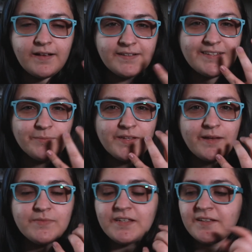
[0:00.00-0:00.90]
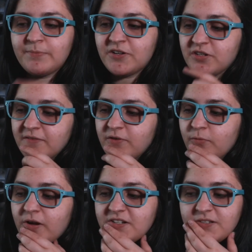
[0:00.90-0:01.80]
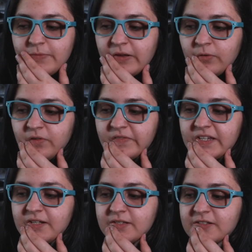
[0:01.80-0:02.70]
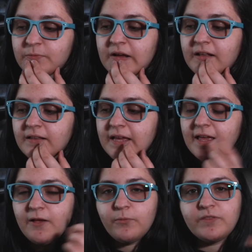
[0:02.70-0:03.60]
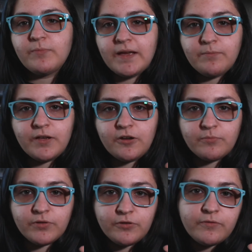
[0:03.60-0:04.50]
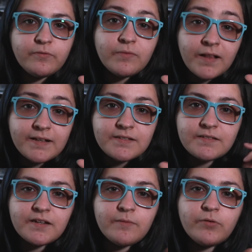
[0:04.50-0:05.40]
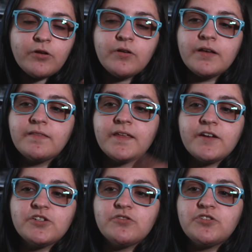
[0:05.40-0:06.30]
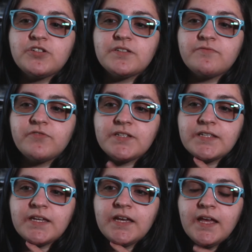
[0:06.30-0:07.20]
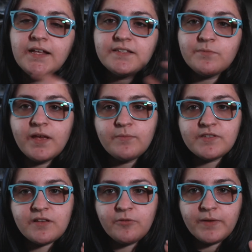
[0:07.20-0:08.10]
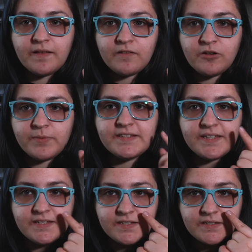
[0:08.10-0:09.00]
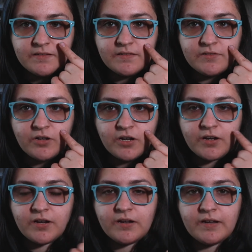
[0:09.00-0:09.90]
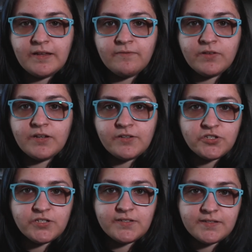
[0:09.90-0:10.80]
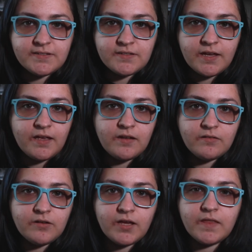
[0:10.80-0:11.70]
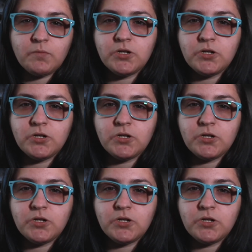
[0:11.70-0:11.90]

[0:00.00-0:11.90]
sometimes, especially if you watch some of my older videos as well, with my bigger blue glasses that I broke, that I showed you just recently, sometimes they'll be a little bit tinted dark even in just this light. I don't know how that